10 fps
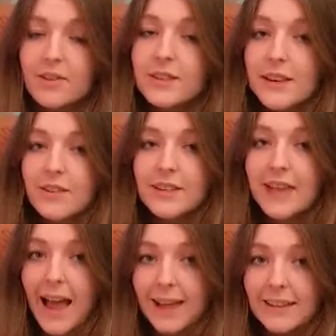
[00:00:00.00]
The reserve
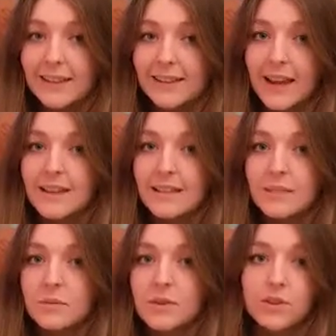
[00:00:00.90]
is highly
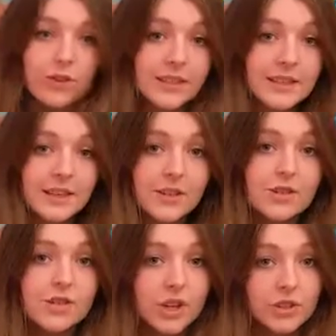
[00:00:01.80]
connected, with a train
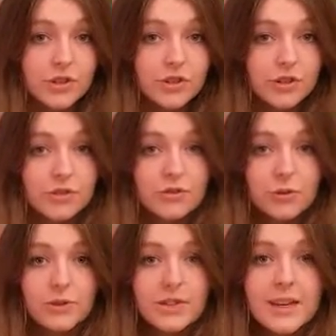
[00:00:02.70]
station just across the
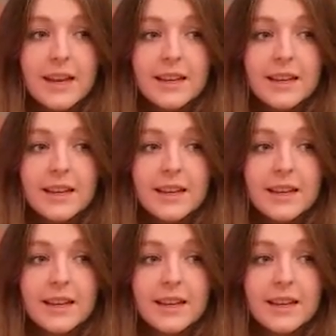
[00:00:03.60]
road